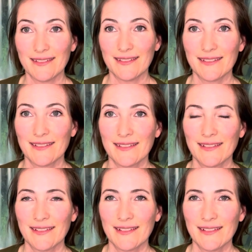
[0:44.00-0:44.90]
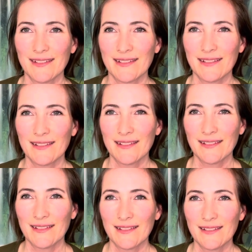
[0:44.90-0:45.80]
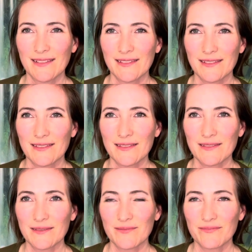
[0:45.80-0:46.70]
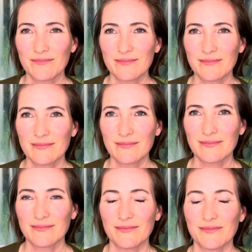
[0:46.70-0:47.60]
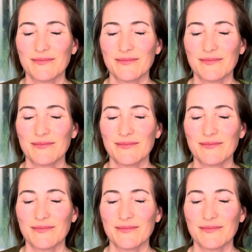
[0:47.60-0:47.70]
Nobody speaks.